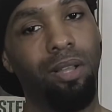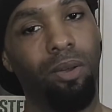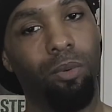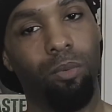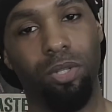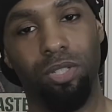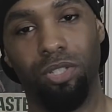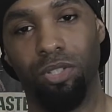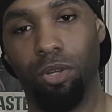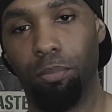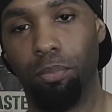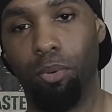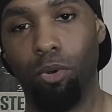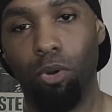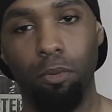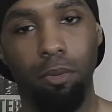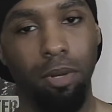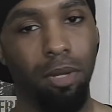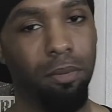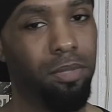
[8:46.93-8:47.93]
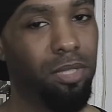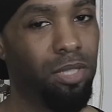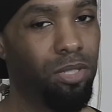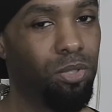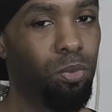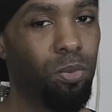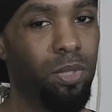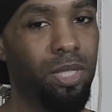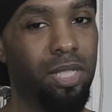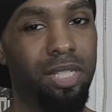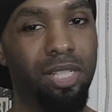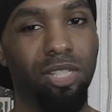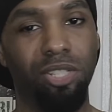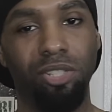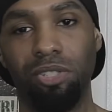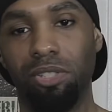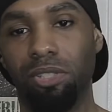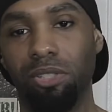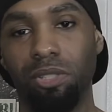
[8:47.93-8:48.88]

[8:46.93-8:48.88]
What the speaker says: wasn't a pull, but it was a twinge,